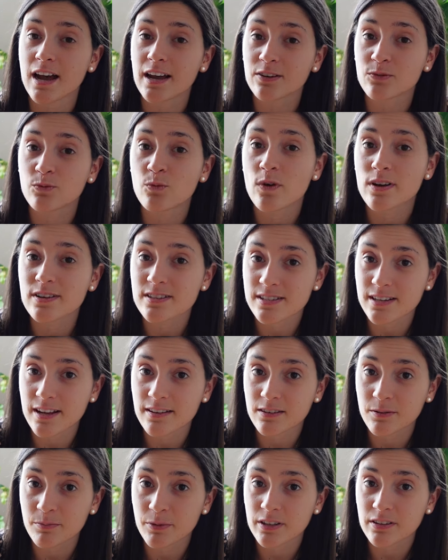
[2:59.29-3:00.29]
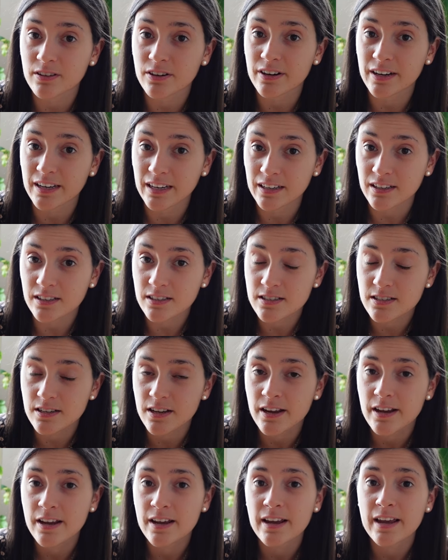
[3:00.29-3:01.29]
add 1 centimeter
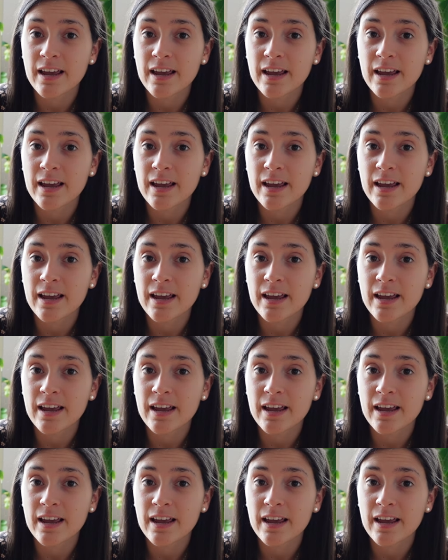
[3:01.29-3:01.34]
ease.